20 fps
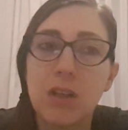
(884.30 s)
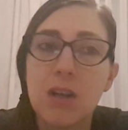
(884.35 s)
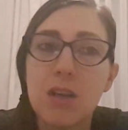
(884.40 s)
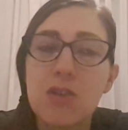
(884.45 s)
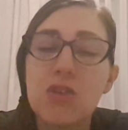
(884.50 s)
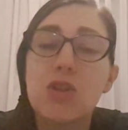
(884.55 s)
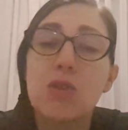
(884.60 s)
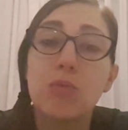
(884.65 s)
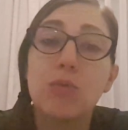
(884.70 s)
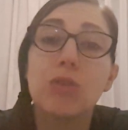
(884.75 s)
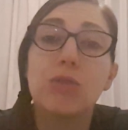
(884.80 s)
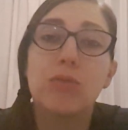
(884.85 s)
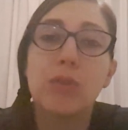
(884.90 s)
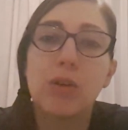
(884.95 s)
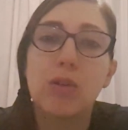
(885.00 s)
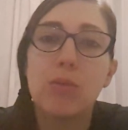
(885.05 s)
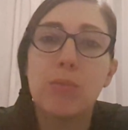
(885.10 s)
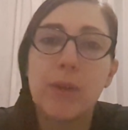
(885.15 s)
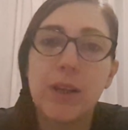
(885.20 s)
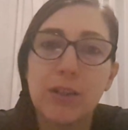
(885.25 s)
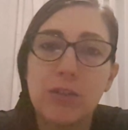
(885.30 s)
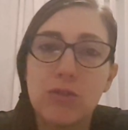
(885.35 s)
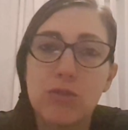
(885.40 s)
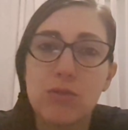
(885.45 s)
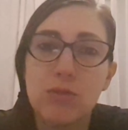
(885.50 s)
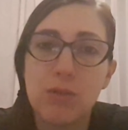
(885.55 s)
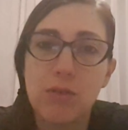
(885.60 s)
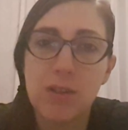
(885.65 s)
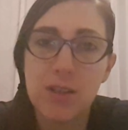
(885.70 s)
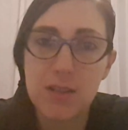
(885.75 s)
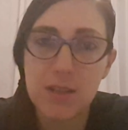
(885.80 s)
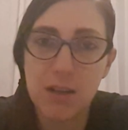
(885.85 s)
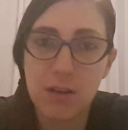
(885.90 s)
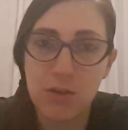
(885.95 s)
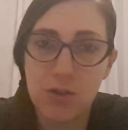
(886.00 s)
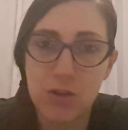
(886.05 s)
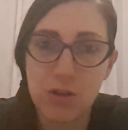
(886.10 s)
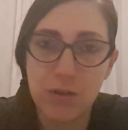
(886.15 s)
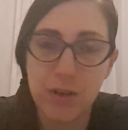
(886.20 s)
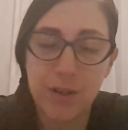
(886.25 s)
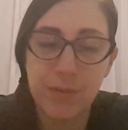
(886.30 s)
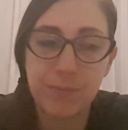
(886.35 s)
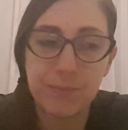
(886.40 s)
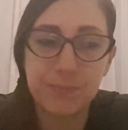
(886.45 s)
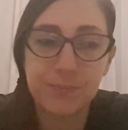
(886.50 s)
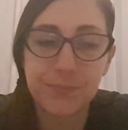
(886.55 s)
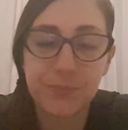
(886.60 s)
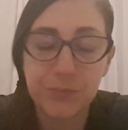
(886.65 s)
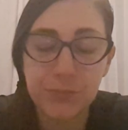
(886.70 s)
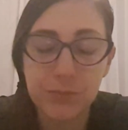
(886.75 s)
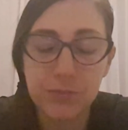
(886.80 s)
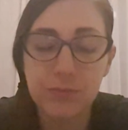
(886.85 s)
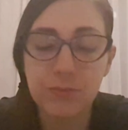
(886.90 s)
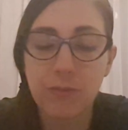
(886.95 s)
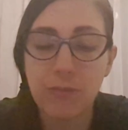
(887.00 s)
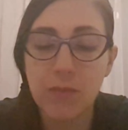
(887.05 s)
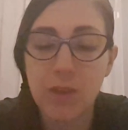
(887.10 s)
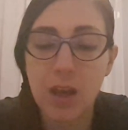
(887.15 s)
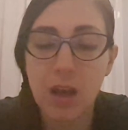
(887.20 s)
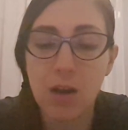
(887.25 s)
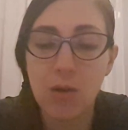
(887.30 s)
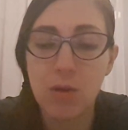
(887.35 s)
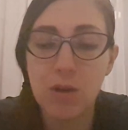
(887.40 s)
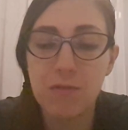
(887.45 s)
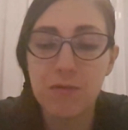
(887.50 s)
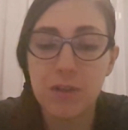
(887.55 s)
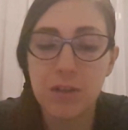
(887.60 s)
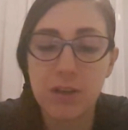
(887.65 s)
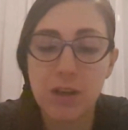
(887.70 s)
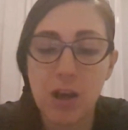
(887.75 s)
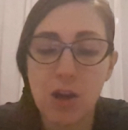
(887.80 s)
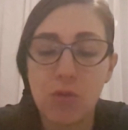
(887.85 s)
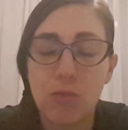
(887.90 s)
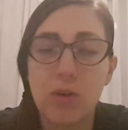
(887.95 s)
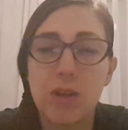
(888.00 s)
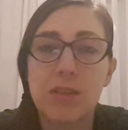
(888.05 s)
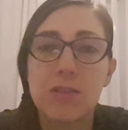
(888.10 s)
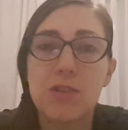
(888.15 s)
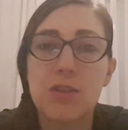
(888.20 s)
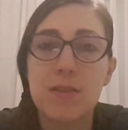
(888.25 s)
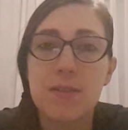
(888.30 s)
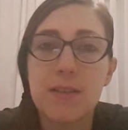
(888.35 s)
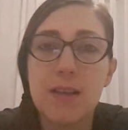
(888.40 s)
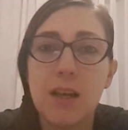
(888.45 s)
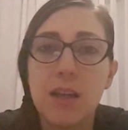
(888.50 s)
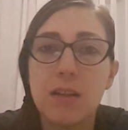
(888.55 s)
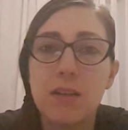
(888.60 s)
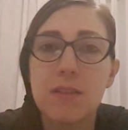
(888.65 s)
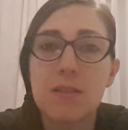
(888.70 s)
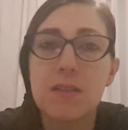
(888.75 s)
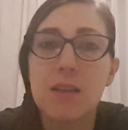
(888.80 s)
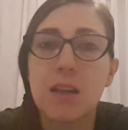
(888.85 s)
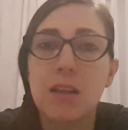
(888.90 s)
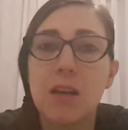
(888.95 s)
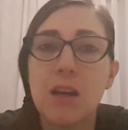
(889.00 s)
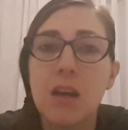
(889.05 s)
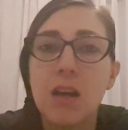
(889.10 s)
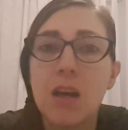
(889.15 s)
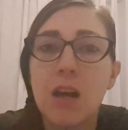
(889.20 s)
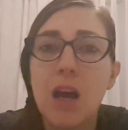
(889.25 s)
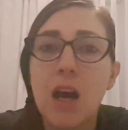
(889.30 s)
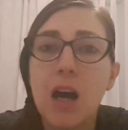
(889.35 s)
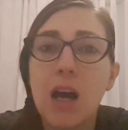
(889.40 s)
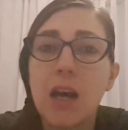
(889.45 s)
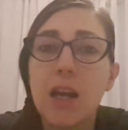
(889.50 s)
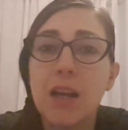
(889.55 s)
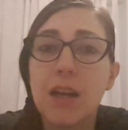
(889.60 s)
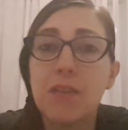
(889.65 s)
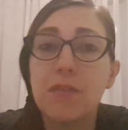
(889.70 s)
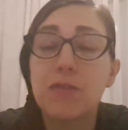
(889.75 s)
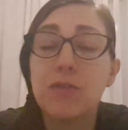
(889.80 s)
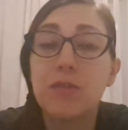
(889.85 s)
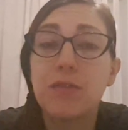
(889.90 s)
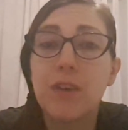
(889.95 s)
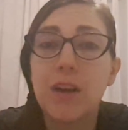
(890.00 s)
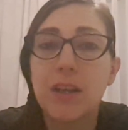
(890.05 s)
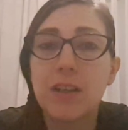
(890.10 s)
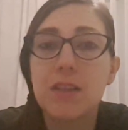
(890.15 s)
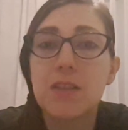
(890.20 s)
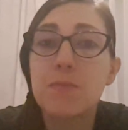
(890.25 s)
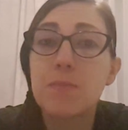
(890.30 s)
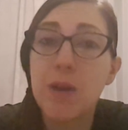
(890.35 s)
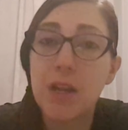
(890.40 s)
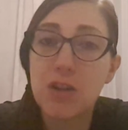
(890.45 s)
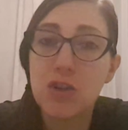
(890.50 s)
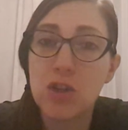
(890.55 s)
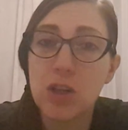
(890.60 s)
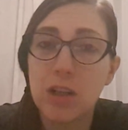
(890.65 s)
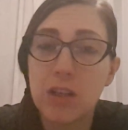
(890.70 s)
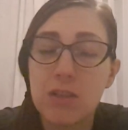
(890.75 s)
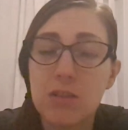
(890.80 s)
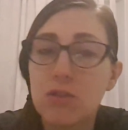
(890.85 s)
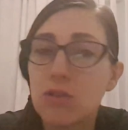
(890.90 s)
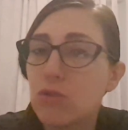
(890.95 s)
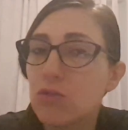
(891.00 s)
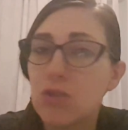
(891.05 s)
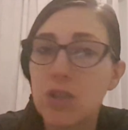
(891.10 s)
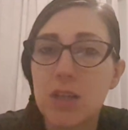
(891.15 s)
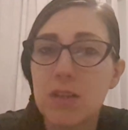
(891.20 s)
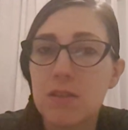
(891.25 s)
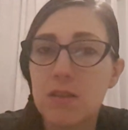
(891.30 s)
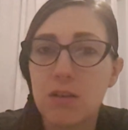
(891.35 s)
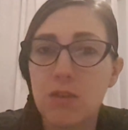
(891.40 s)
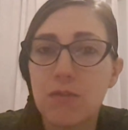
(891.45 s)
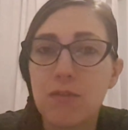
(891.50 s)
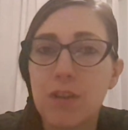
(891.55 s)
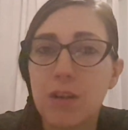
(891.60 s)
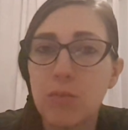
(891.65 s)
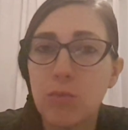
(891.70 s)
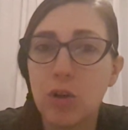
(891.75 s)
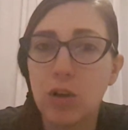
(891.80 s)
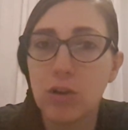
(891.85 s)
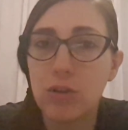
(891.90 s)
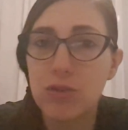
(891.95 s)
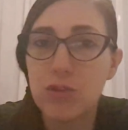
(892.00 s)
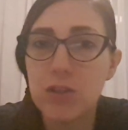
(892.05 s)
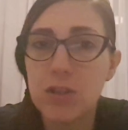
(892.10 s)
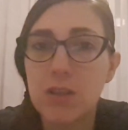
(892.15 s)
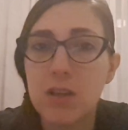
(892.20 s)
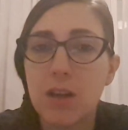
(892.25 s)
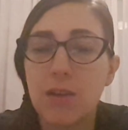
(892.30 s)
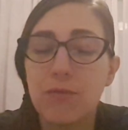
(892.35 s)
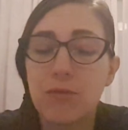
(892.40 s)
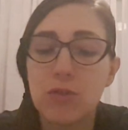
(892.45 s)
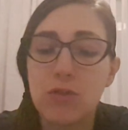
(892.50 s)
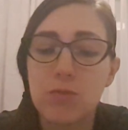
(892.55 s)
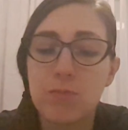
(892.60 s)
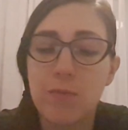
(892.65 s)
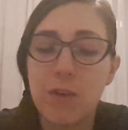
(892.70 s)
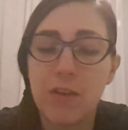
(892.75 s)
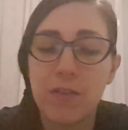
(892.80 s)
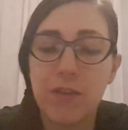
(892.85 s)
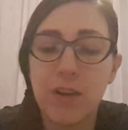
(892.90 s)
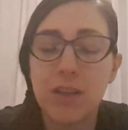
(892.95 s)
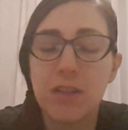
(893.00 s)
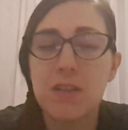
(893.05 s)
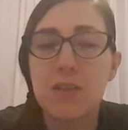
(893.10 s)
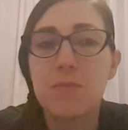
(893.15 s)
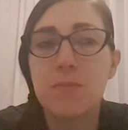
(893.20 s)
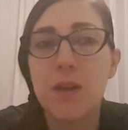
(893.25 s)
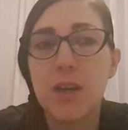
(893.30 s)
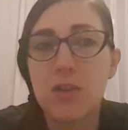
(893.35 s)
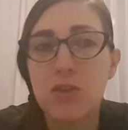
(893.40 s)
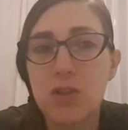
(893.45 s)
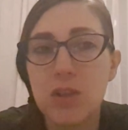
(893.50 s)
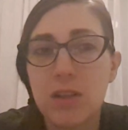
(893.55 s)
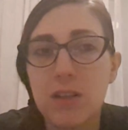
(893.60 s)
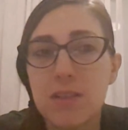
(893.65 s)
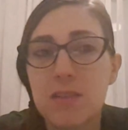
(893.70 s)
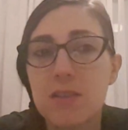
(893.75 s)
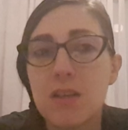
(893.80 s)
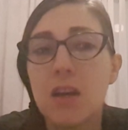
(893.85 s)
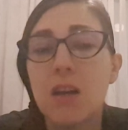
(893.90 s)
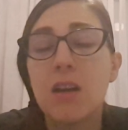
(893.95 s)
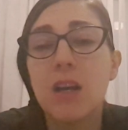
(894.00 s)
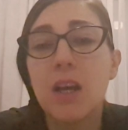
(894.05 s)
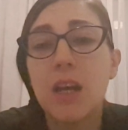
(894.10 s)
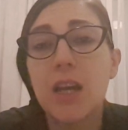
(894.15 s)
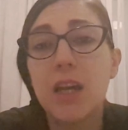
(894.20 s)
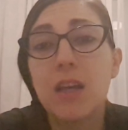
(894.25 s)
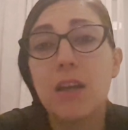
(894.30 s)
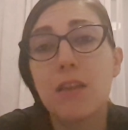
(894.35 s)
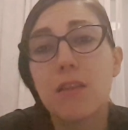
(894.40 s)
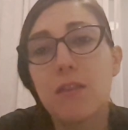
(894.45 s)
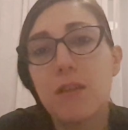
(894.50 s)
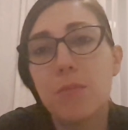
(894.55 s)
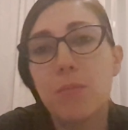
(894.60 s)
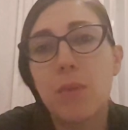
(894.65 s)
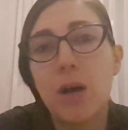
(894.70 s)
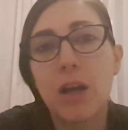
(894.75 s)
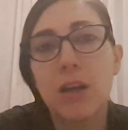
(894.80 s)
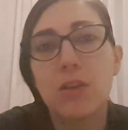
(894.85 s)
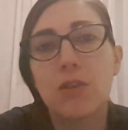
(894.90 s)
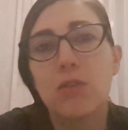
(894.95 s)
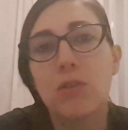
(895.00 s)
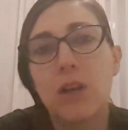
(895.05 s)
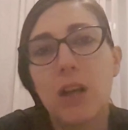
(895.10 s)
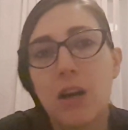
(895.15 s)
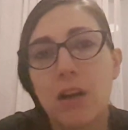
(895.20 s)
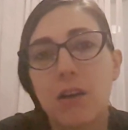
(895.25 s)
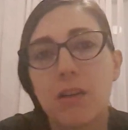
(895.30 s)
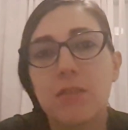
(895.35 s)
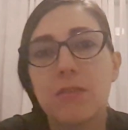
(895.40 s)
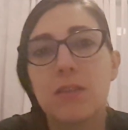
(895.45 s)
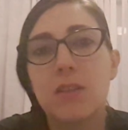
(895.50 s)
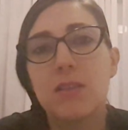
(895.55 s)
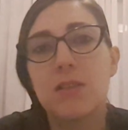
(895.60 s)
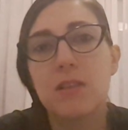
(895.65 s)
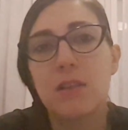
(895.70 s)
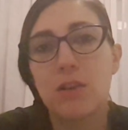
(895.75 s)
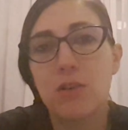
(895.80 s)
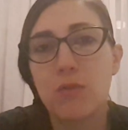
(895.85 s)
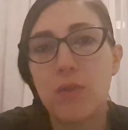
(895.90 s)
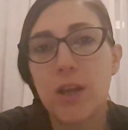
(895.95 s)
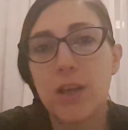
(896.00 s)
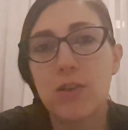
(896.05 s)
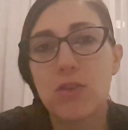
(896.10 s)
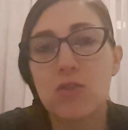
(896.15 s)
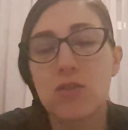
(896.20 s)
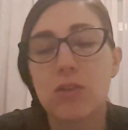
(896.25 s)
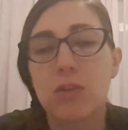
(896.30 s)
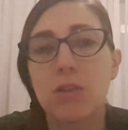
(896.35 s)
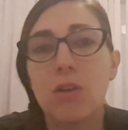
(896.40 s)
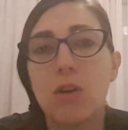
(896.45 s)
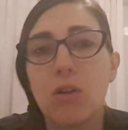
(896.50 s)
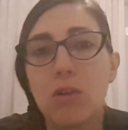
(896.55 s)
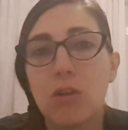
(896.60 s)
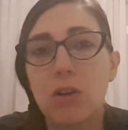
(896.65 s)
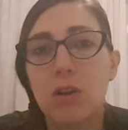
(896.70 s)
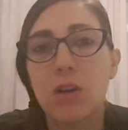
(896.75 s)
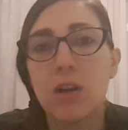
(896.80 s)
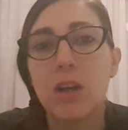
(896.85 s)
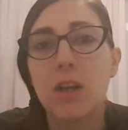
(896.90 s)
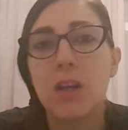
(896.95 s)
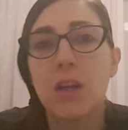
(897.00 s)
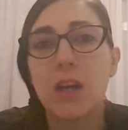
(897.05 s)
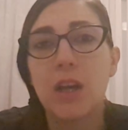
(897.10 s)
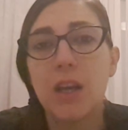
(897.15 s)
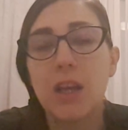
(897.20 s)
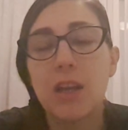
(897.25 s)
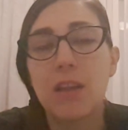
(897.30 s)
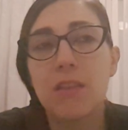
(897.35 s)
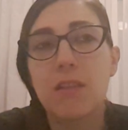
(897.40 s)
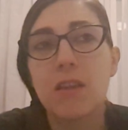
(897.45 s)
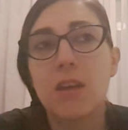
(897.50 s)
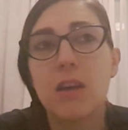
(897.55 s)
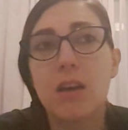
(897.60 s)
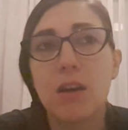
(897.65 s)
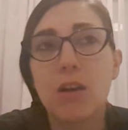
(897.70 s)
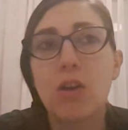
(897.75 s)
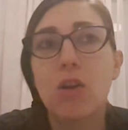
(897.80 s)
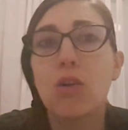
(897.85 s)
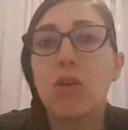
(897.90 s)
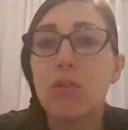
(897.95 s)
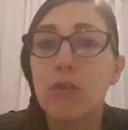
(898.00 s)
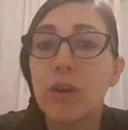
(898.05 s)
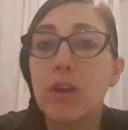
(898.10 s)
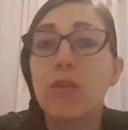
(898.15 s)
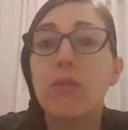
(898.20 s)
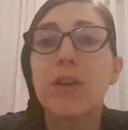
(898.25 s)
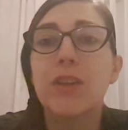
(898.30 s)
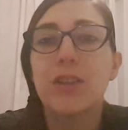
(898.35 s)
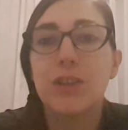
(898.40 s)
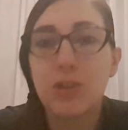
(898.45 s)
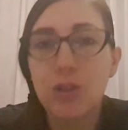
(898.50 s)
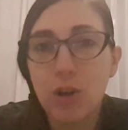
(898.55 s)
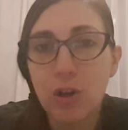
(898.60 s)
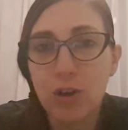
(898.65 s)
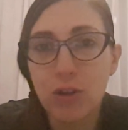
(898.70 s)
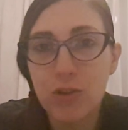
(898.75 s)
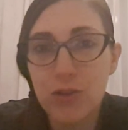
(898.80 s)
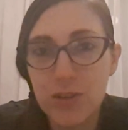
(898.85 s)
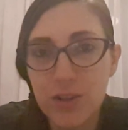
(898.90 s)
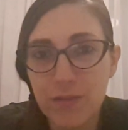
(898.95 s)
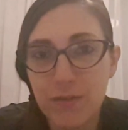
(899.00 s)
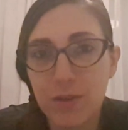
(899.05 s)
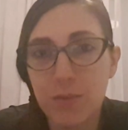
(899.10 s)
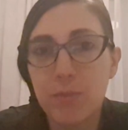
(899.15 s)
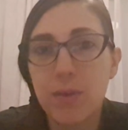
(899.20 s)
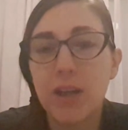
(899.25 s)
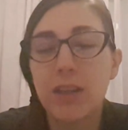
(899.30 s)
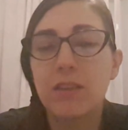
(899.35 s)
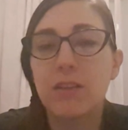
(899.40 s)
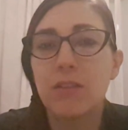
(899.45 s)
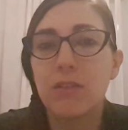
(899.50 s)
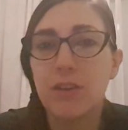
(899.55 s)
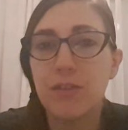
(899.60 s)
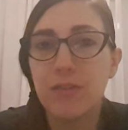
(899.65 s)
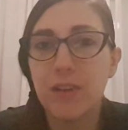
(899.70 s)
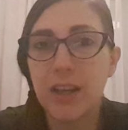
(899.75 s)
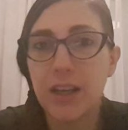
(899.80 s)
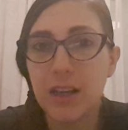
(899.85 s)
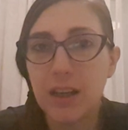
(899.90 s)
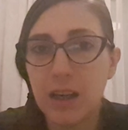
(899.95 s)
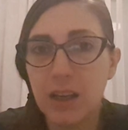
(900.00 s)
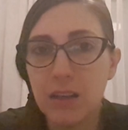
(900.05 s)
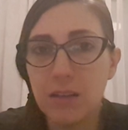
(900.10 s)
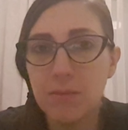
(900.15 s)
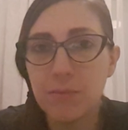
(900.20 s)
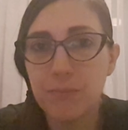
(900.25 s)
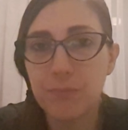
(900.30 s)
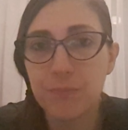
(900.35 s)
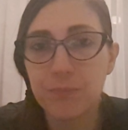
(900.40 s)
she would recommend to do the surgery. However, now what she said is that I have to find a specialist, not just an ophthalmologist. I have to find a specialist in the macular degeneration or in the chorioretinogy, even better if I can,